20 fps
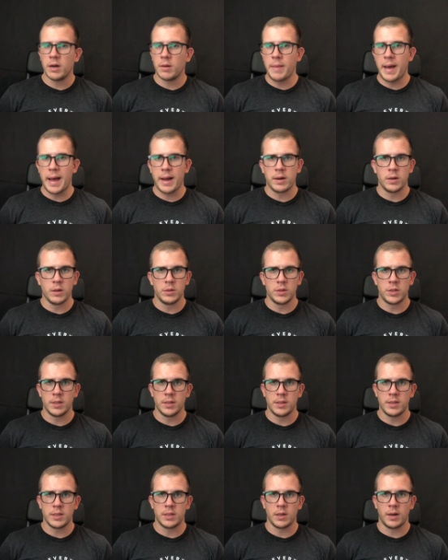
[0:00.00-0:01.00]
your macros
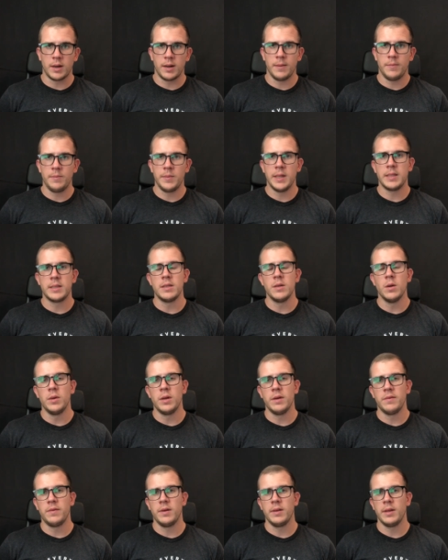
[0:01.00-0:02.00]
should start, it's no
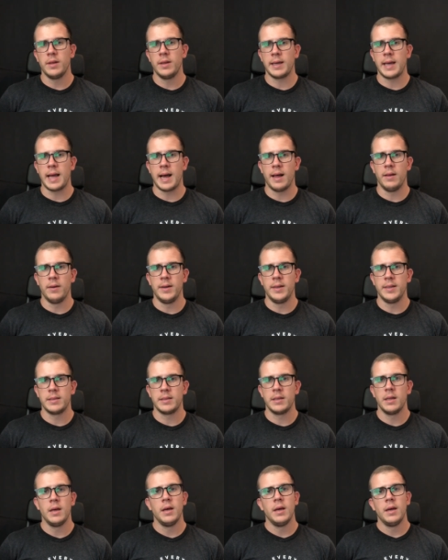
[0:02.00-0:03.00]
different than the
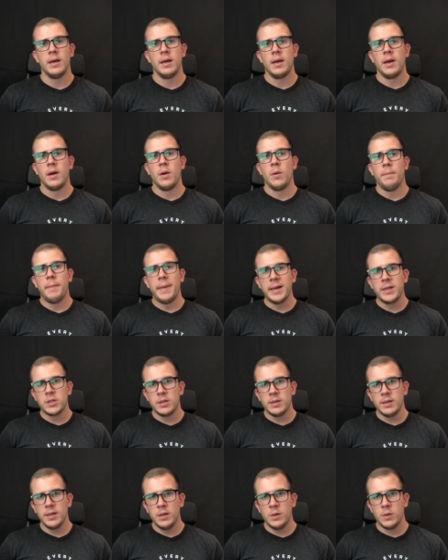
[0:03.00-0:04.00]
calories. Make
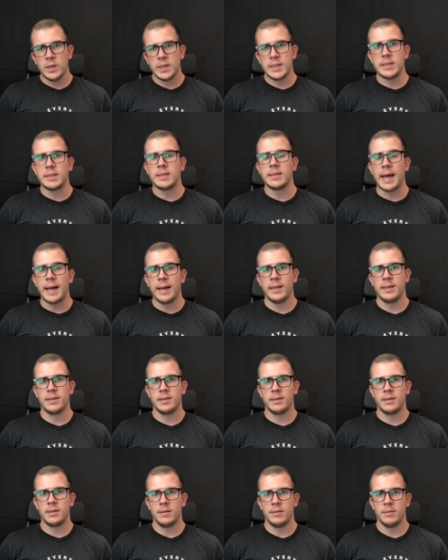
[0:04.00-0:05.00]
sure that you
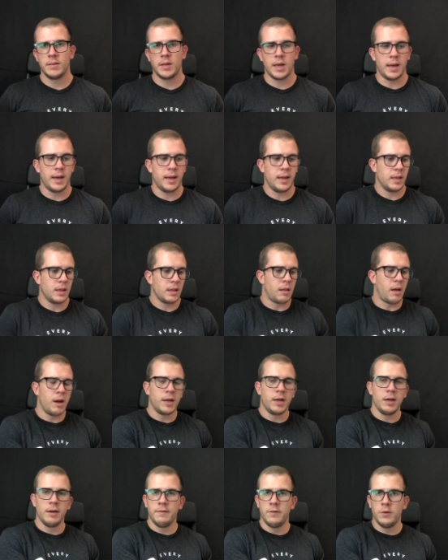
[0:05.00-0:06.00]
assess, okay?
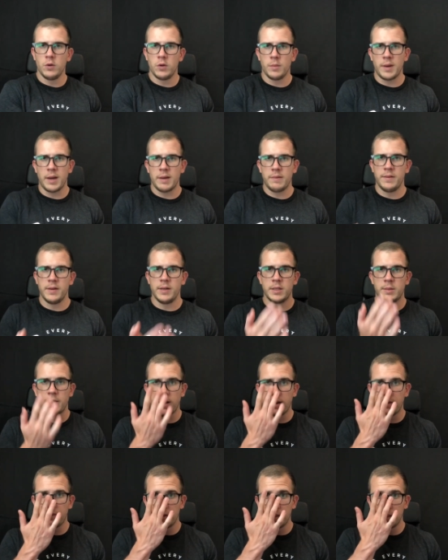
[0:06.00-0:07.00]
Log your food on
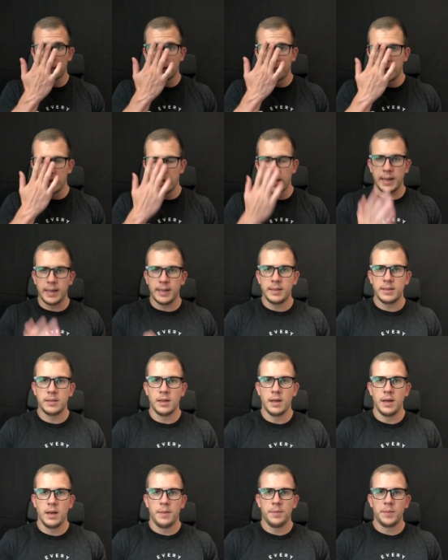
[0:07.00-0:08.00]
MyFitnessPal for 7
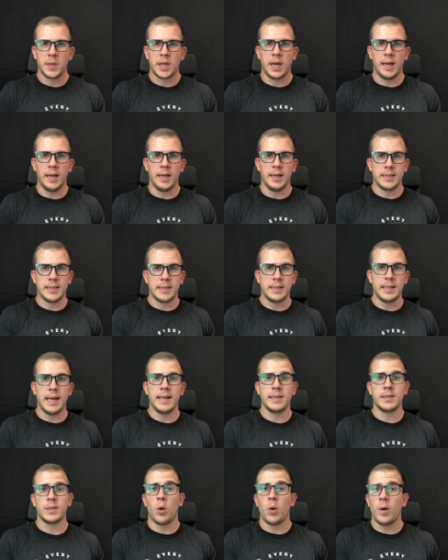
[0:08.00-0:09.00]
days, okay?
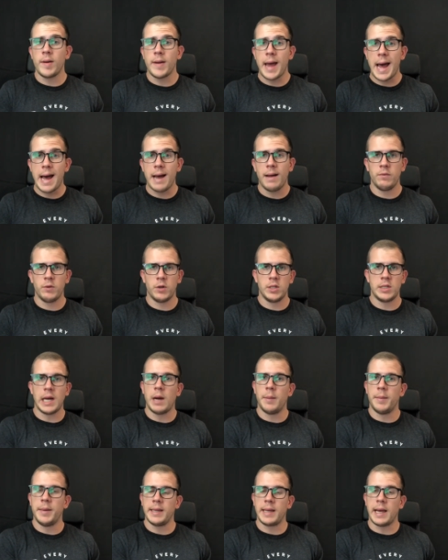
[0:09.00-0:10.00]
Assess on average
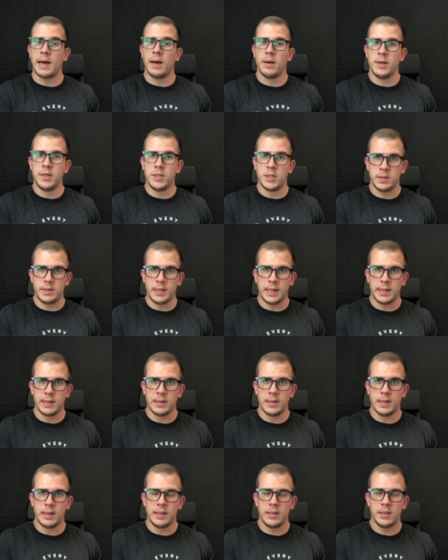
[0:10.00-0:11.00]
how many calories you're
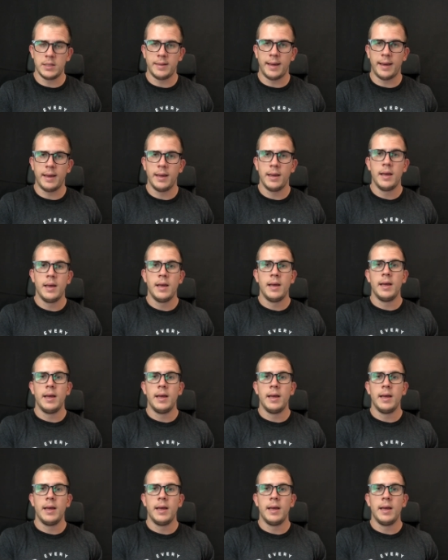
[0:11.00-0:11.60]
taking in each day.